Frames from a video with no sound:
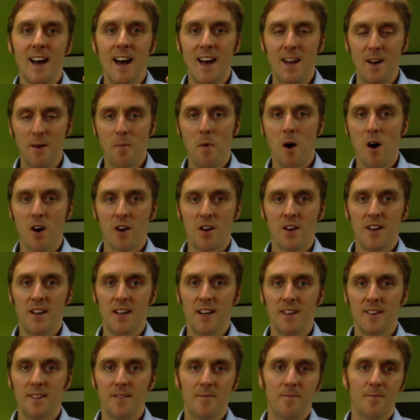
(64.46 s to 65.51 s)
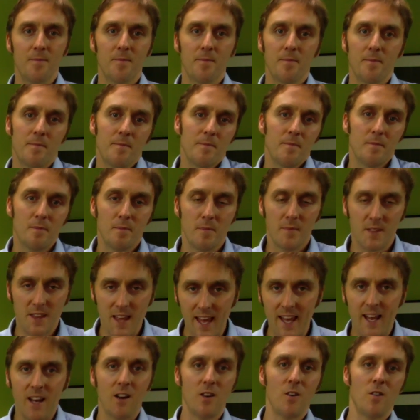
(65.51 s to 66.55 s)
and a marketing
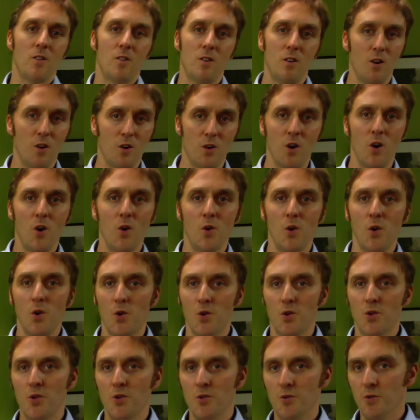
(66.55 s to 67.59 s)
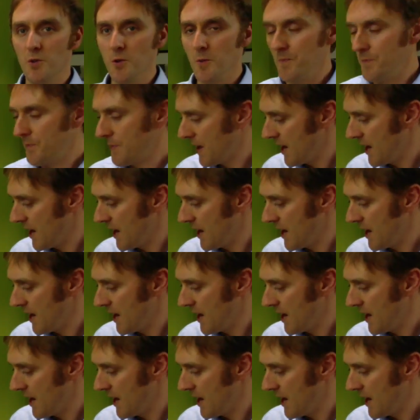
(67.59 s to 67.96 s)
thinker or guru.